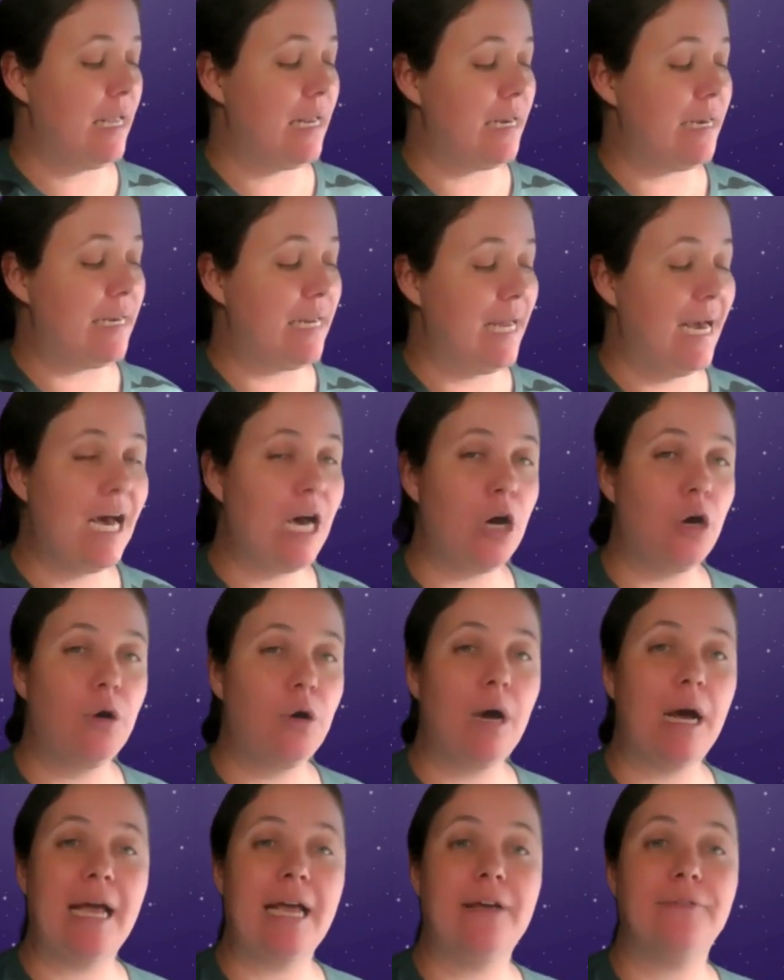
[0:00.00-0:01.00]
Now
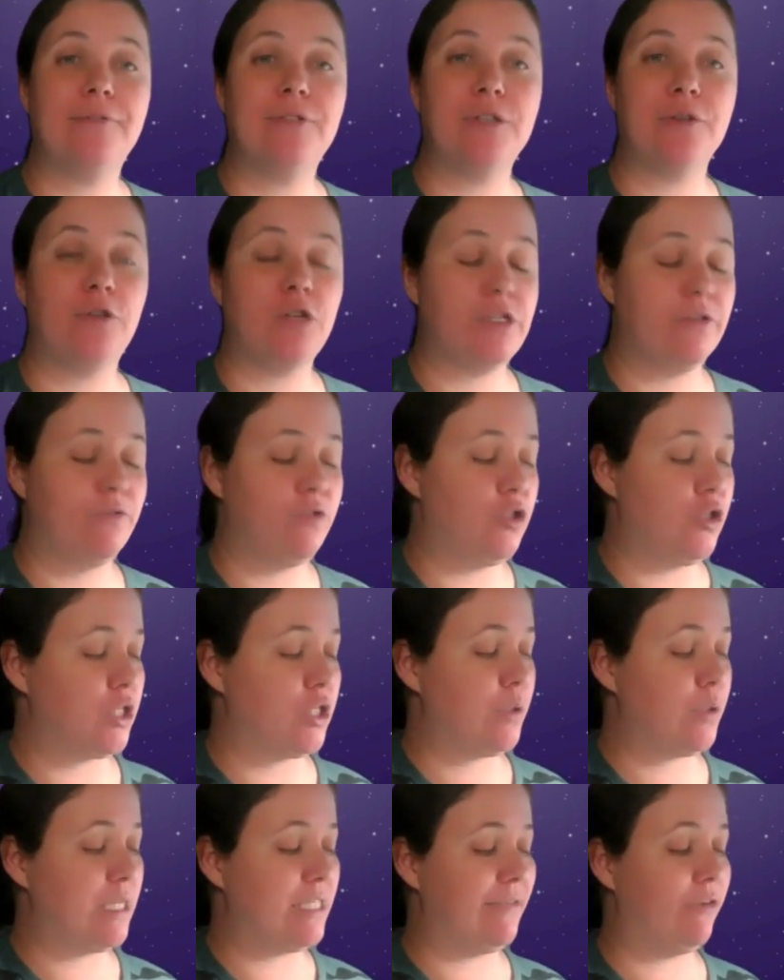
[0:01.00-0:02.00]
I have difference of two
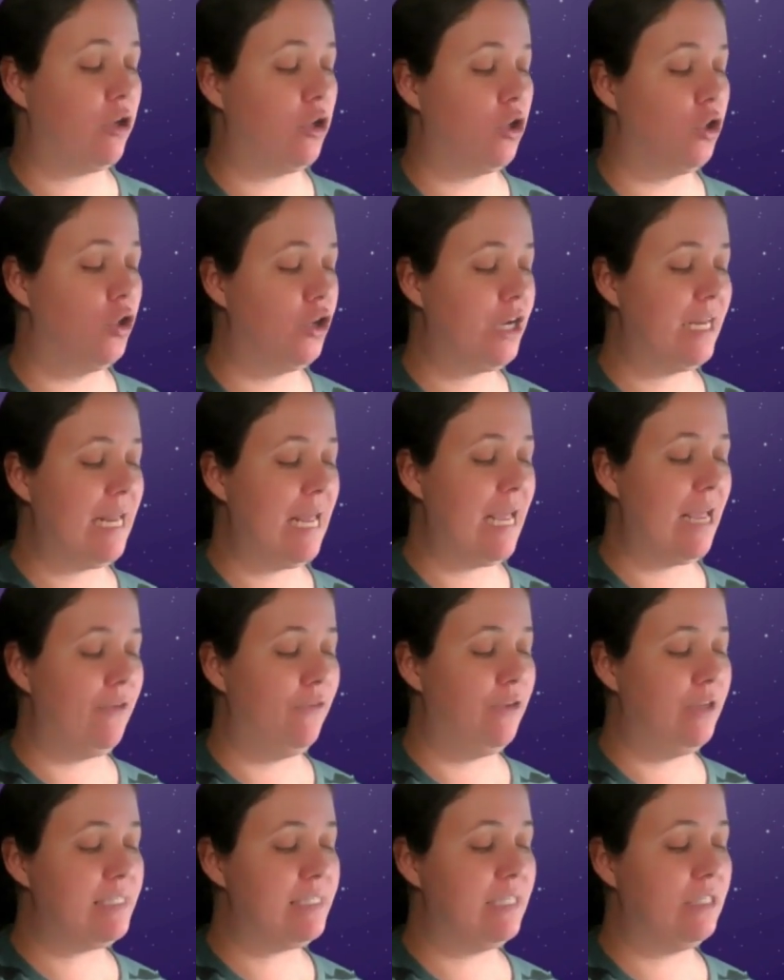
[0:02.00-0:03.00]
squares. If you look at
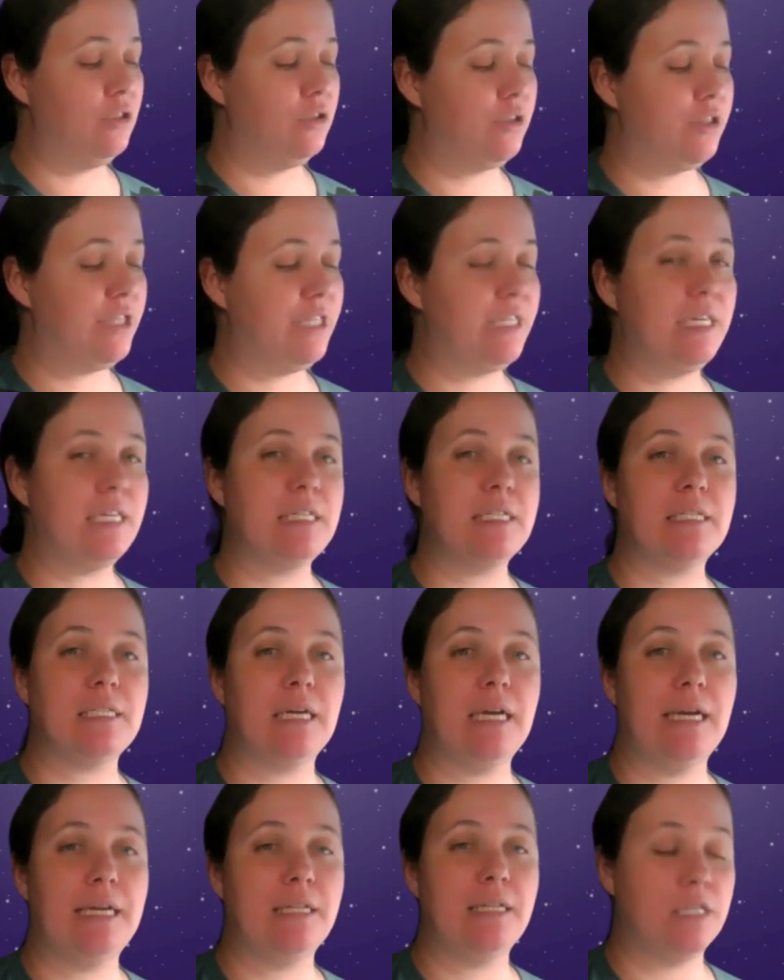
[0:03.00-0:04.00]
every single thing
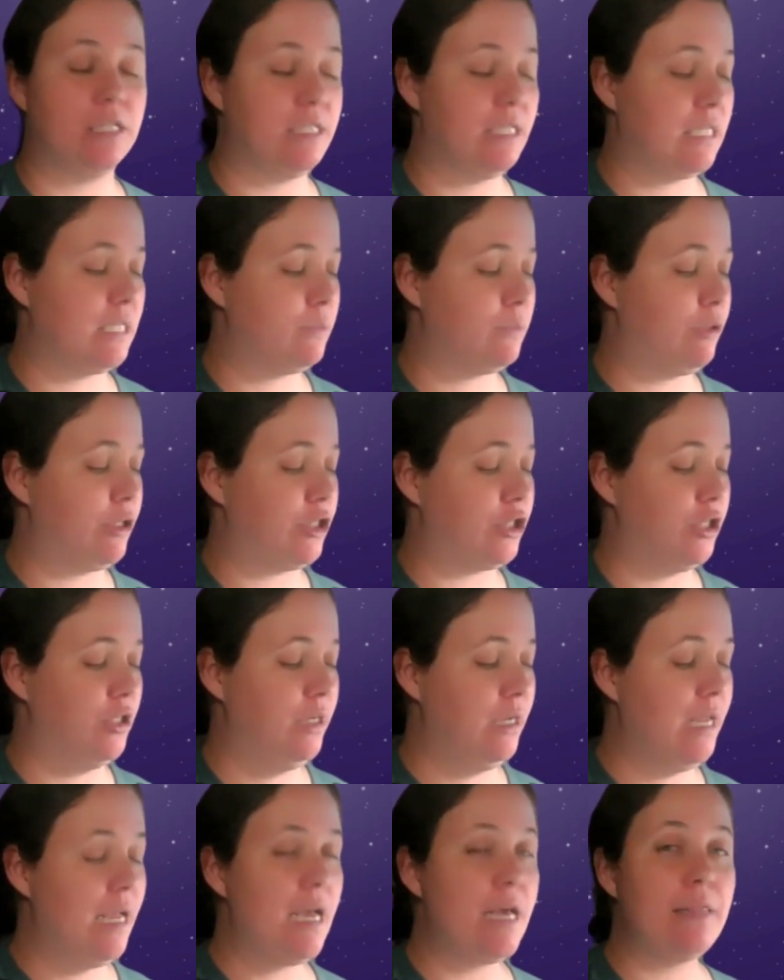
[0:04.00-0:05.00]
inside this expression,
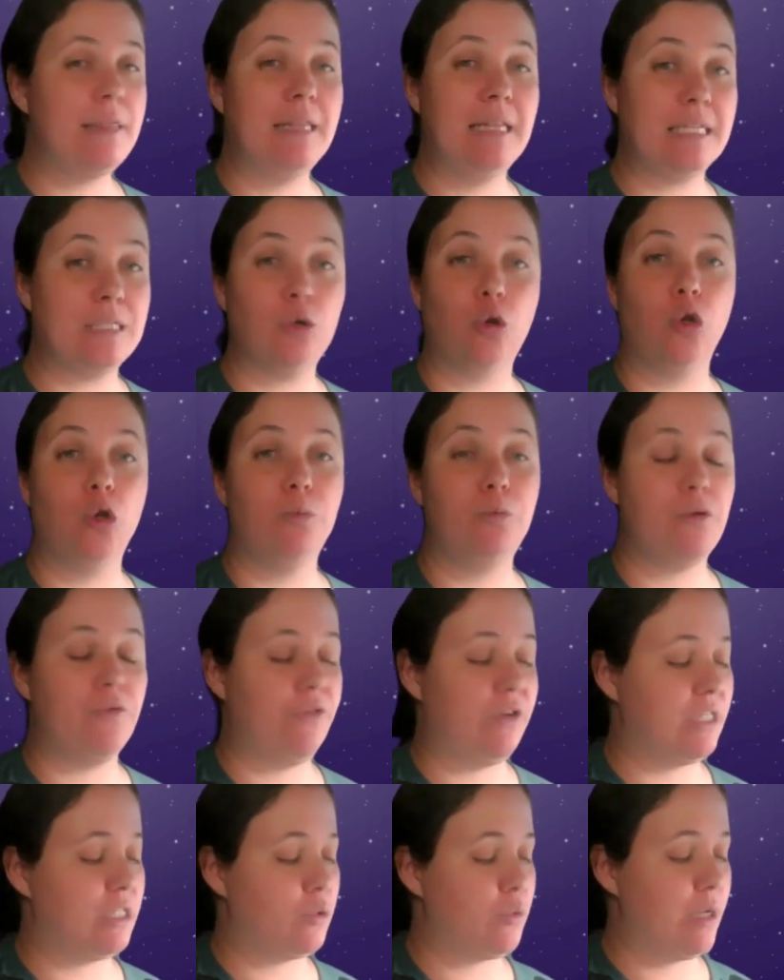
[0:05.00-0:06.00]
it's all
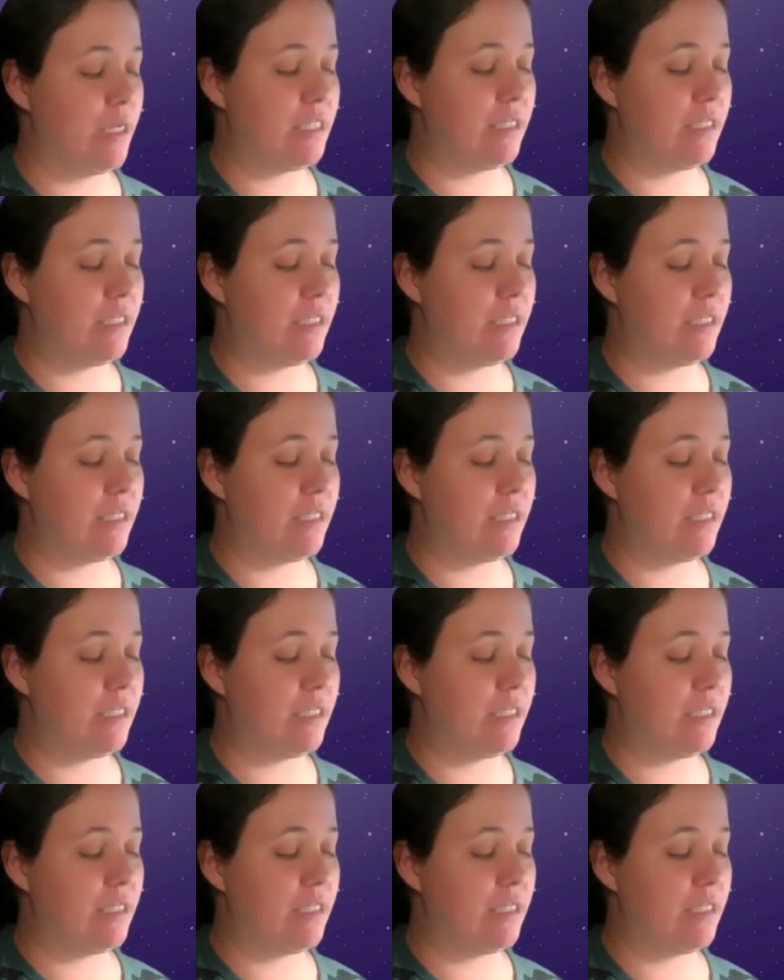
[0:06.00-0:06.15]
perfect squares.